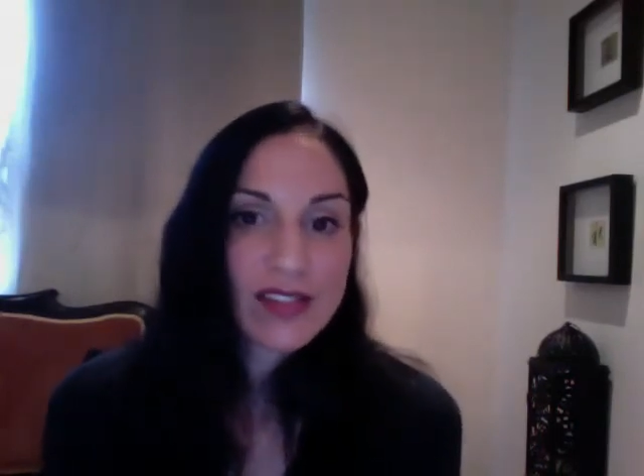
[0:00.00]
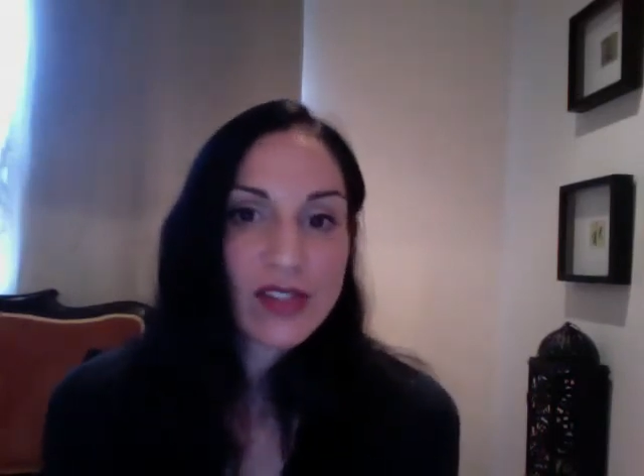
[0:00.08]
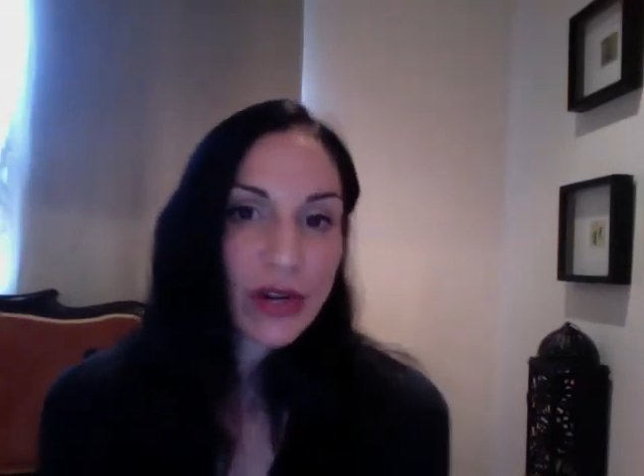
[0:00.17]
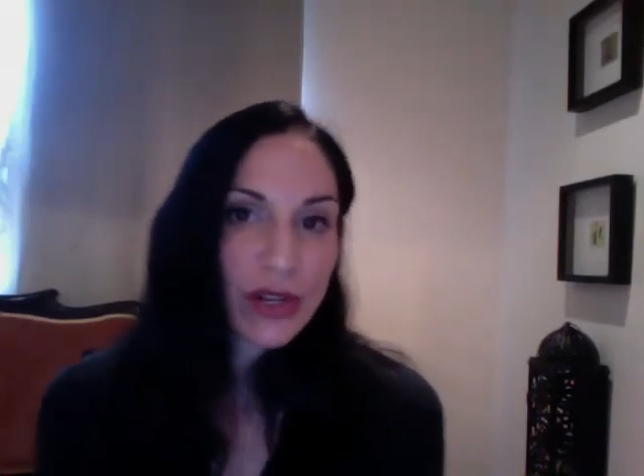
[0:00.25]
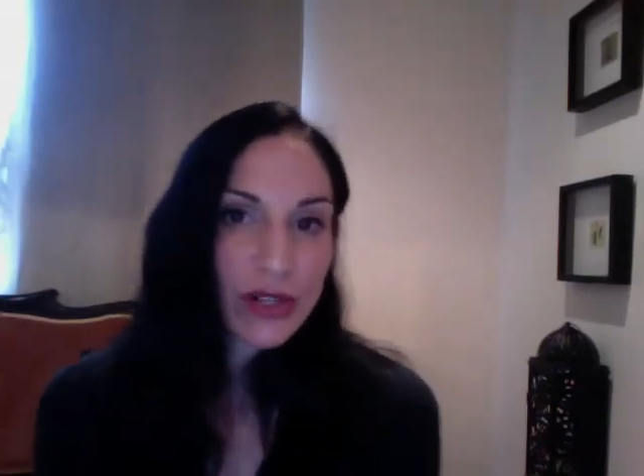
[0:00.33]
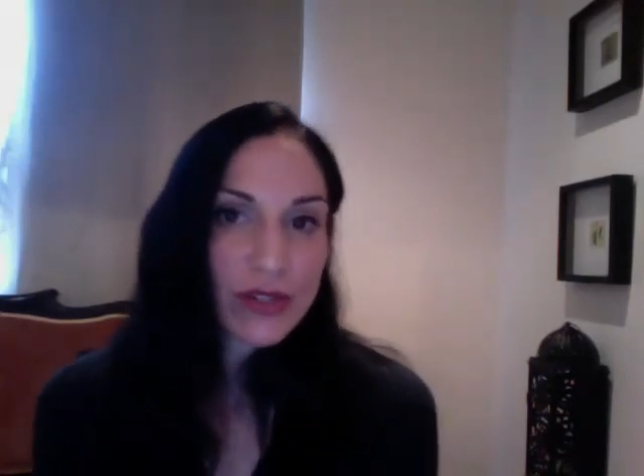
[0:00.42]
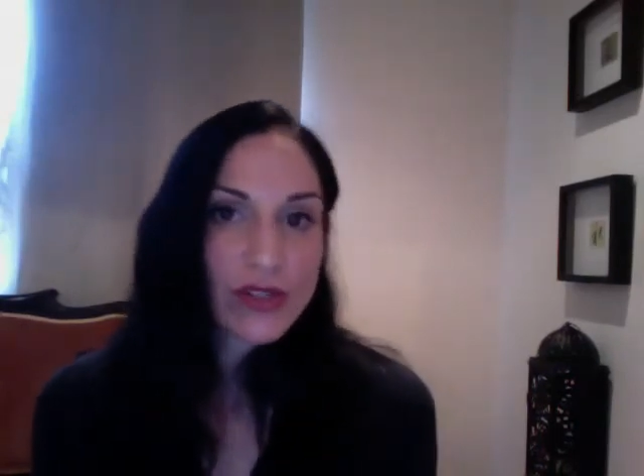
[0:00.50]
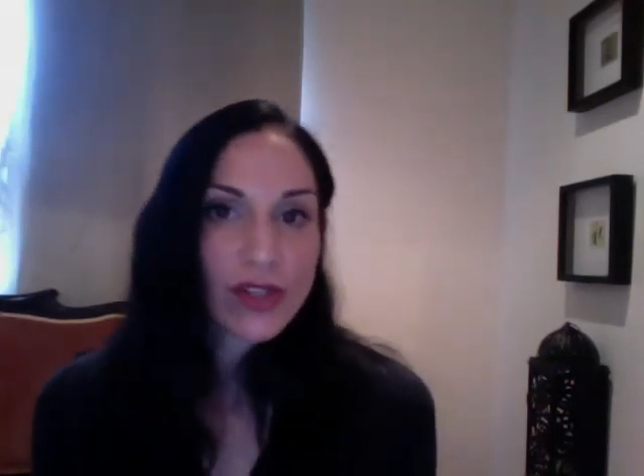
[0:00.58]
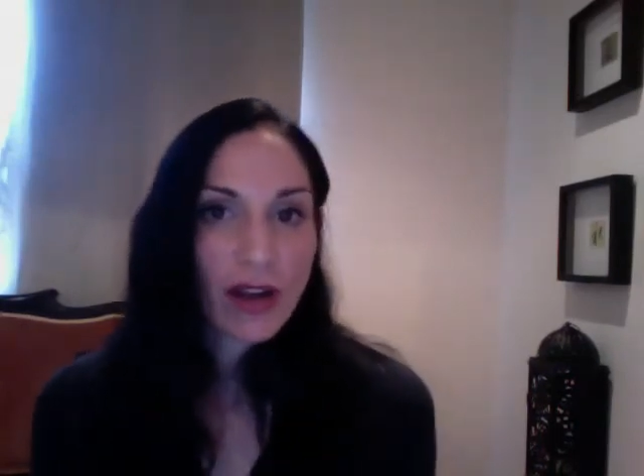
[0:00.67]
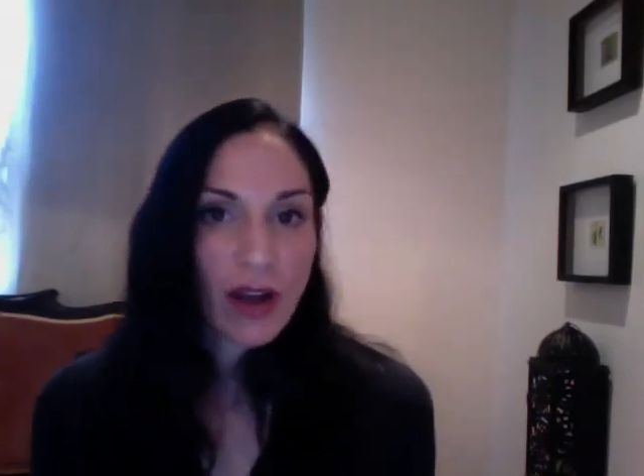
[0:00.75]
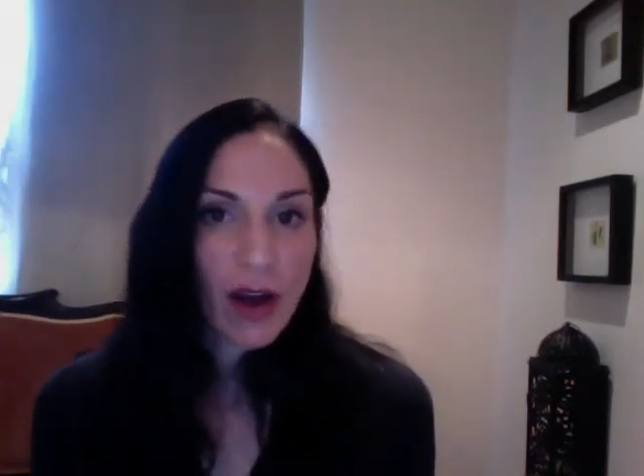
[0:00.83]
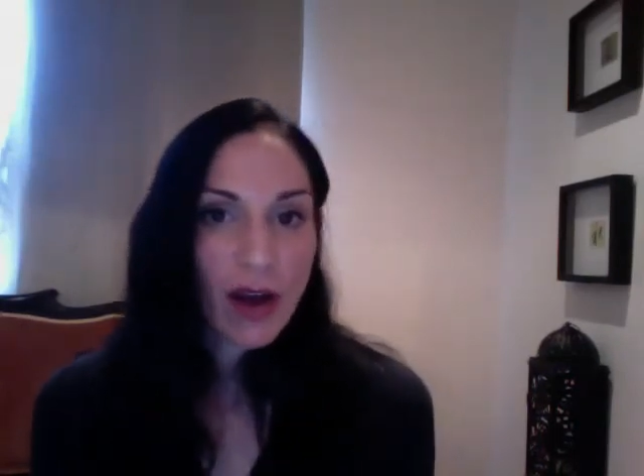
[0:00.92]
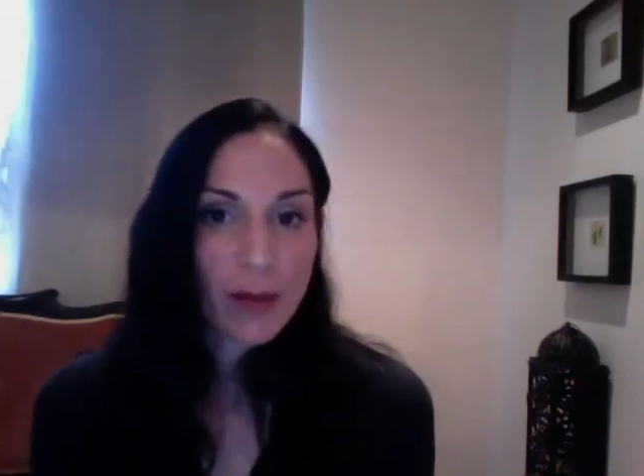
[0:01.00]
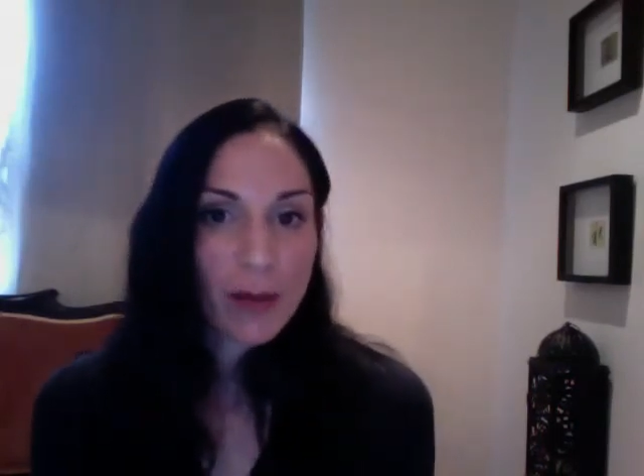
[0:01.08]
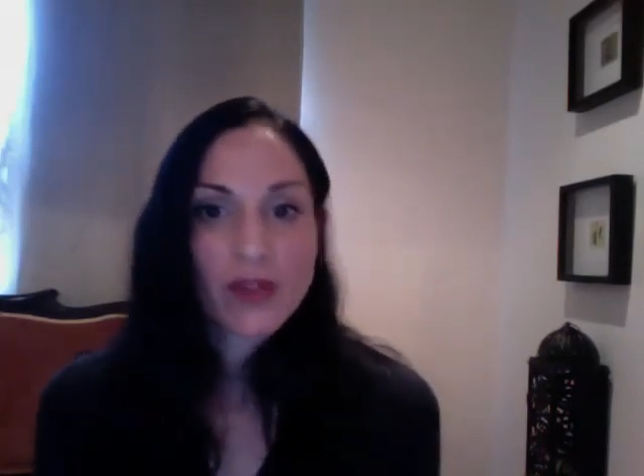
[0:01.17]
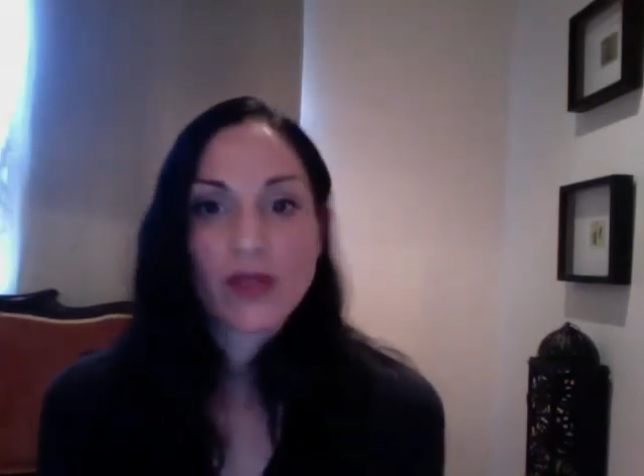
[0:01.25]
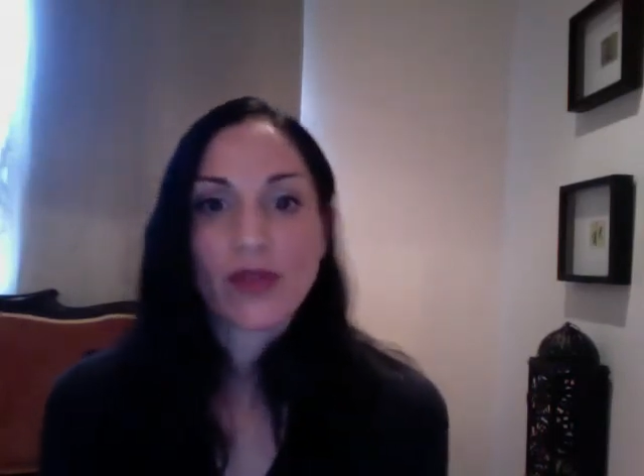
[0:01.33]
starkers.com.